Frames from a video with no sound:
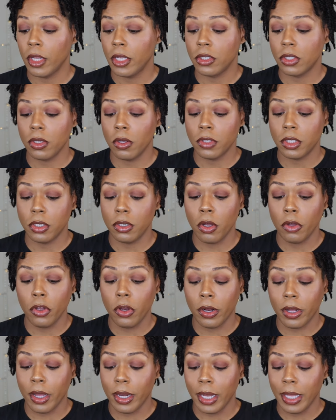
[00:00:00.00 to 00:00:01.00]
So to know
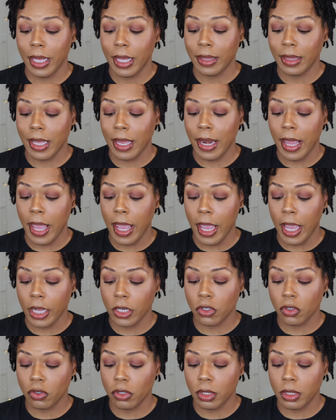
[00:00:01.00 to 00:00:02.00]
you're gonna get that
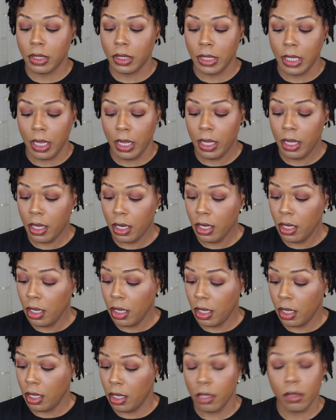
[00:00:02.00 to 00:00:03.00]
extra 10,
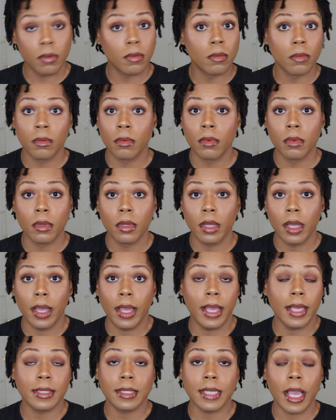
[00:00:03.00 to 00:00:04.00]

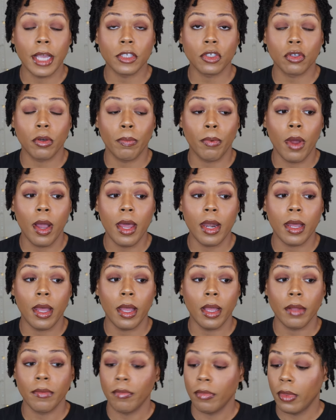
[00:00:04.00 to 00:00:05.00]
it's extra
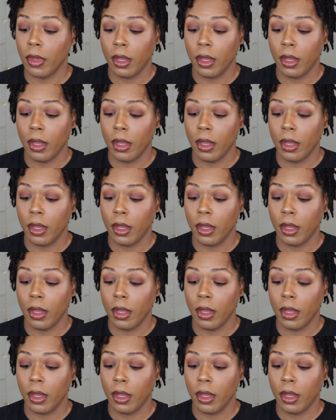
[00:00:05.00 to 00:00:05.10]
product.